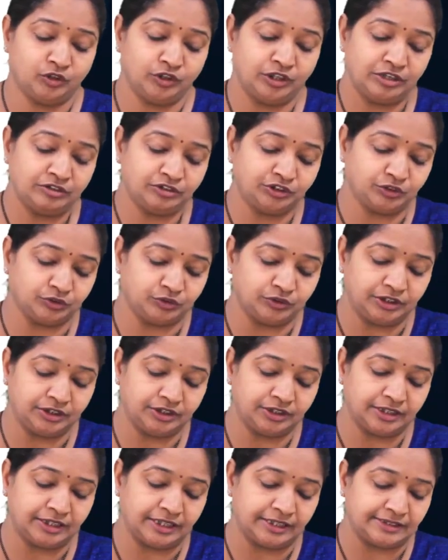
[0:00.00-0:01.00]
What I have shown
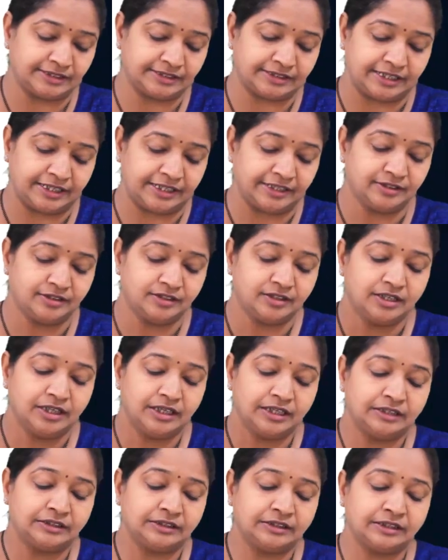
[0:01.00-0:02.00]
in the case 3.
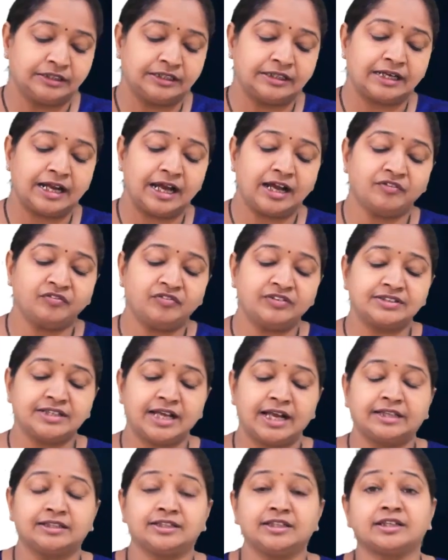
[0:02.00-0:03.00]
The graph is
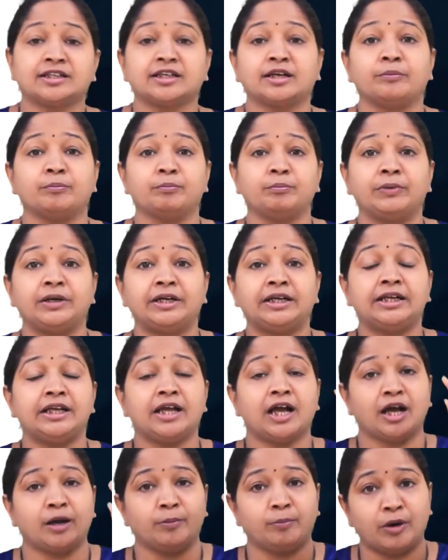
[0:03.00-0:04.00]
either
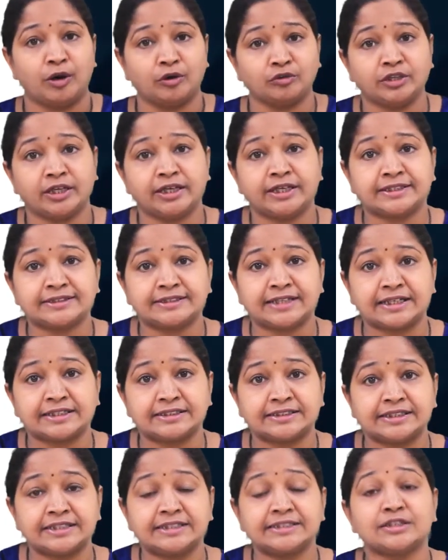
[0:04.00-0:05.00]
completely above the
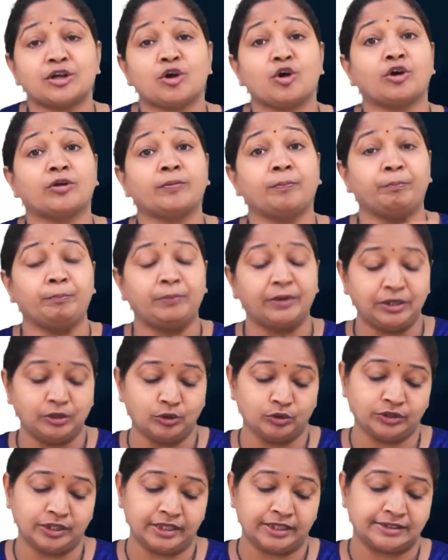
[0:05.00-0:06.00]
x-axis or
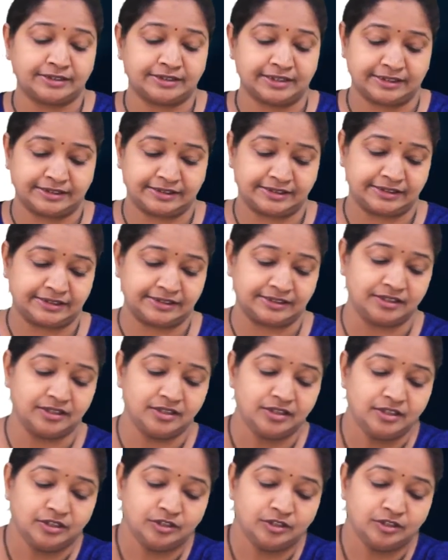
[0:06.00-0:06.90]
below the x-axis.